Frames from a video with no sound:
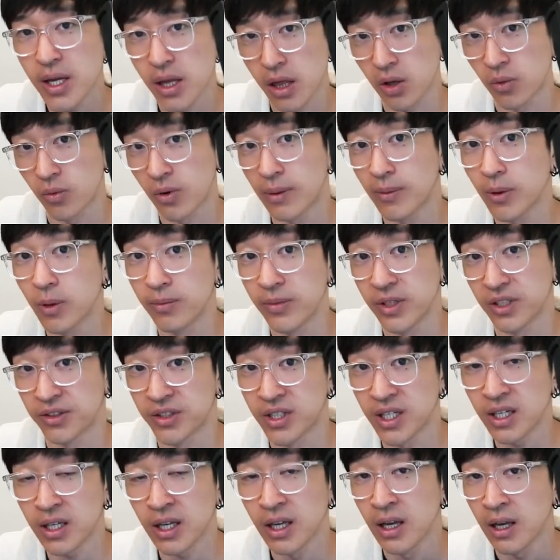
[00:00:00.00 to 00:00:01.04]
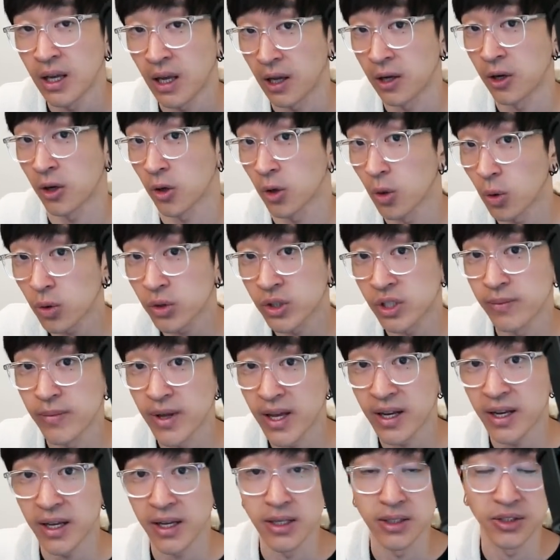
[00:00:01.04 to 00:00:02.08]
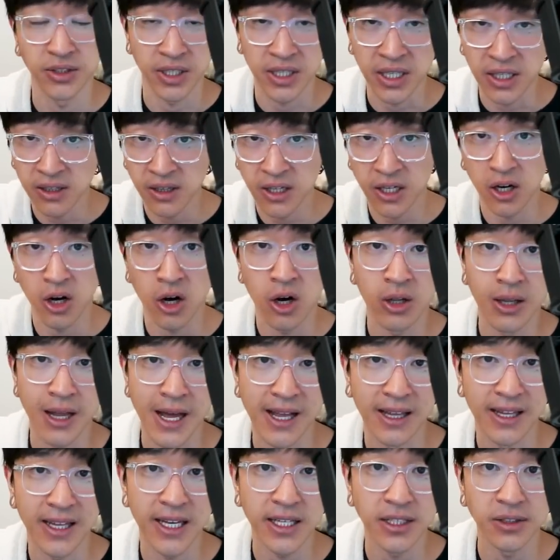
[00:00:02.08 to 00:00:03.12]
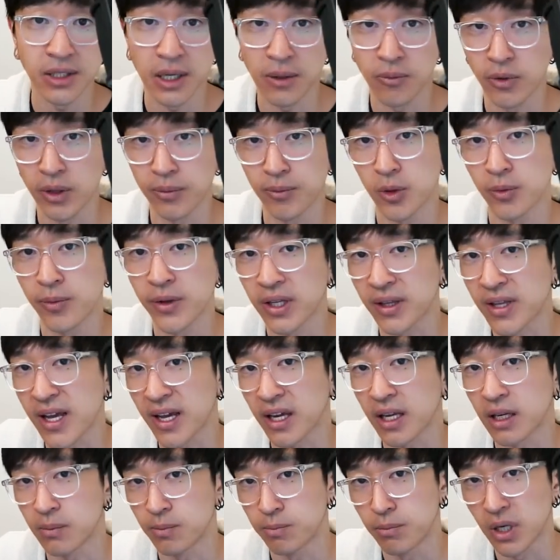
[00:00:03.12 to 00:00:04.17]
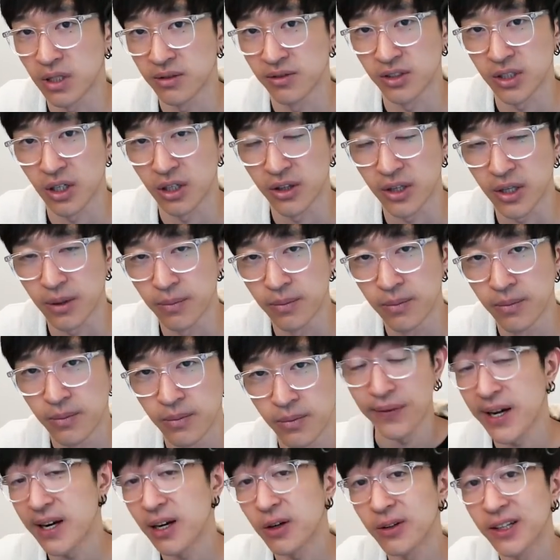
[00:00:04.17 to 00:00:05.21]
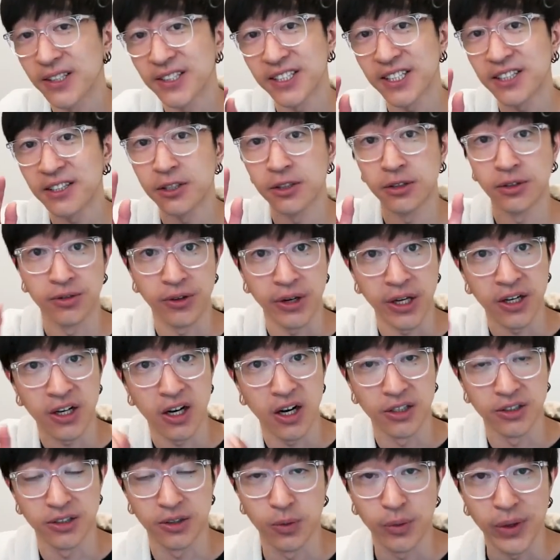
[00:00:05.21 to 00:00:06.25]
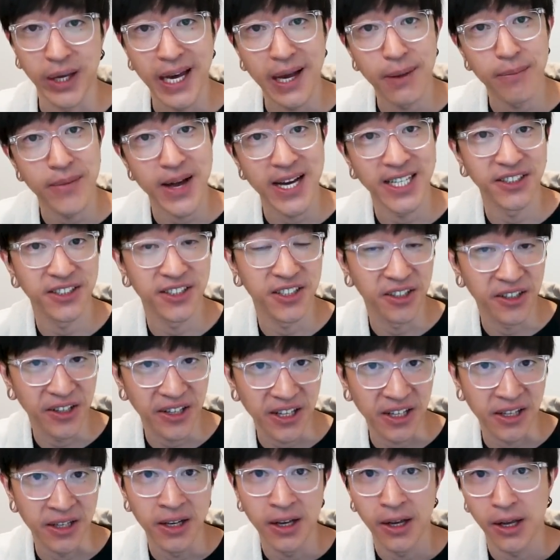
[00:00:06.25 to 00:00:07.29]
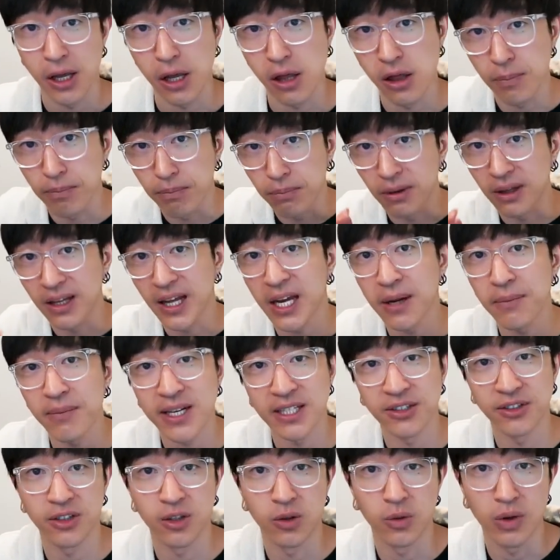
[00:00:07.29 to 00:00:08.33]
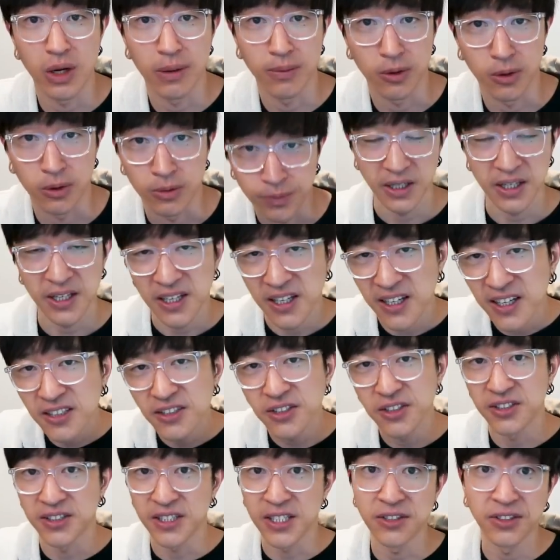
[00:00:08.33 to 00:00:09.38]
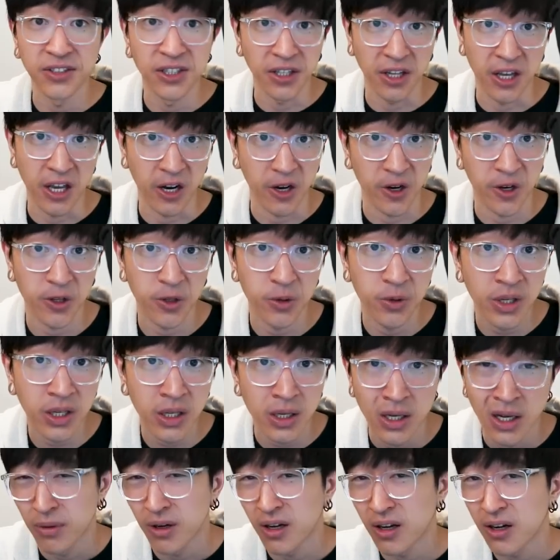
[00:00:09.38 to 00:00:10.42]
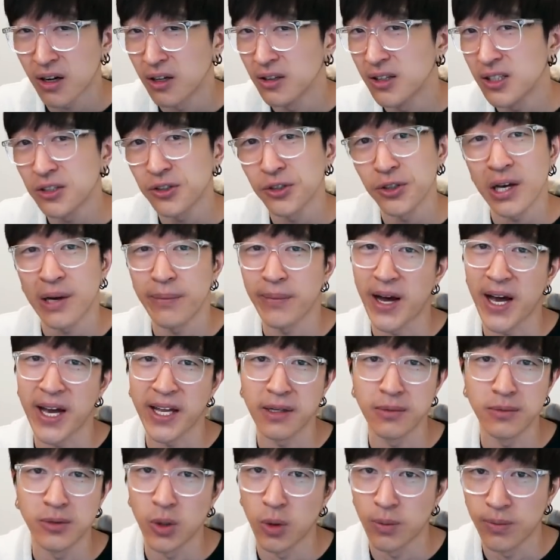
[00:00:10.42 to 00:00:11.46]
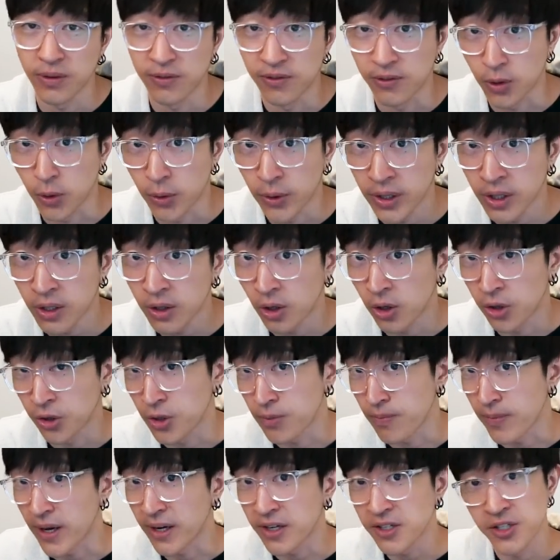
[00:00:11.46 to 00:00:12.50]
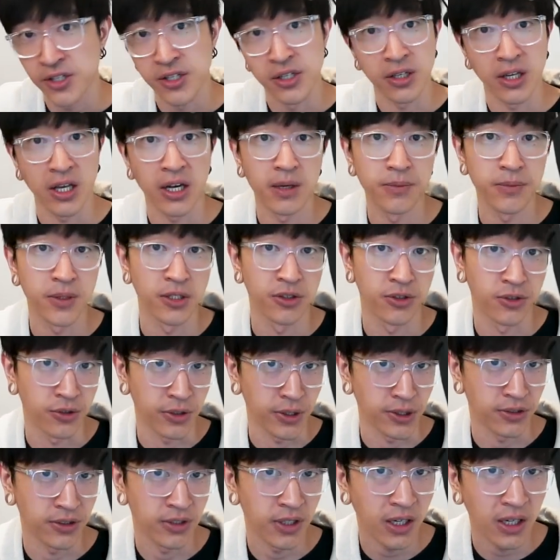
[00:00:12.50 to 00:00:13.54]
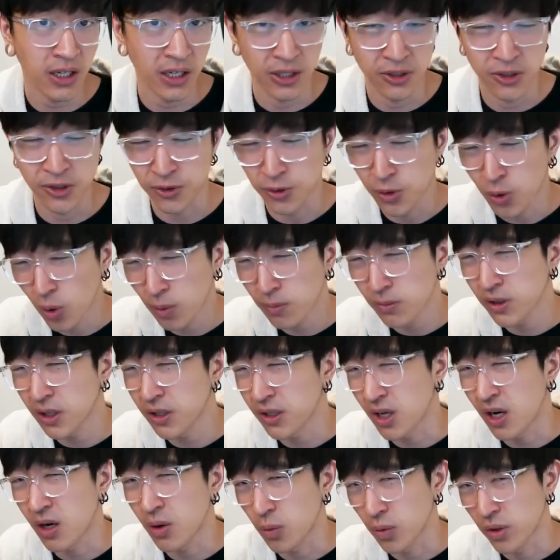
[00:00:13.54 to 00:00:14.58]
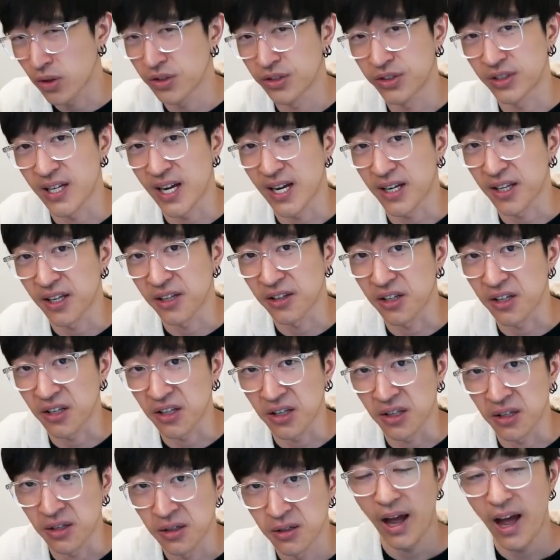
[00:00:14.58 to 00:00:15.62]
is a rebel mystic, and her ultimate is healing all allies and removing negative buffs on them. Now let's get to 3 cost. We have Master Yi. He's a Blade Master rebel. He is a decent carry unit, but unless you have items overflowing or you manage to get him to 3-star, it's normally not worth stacking the Yi.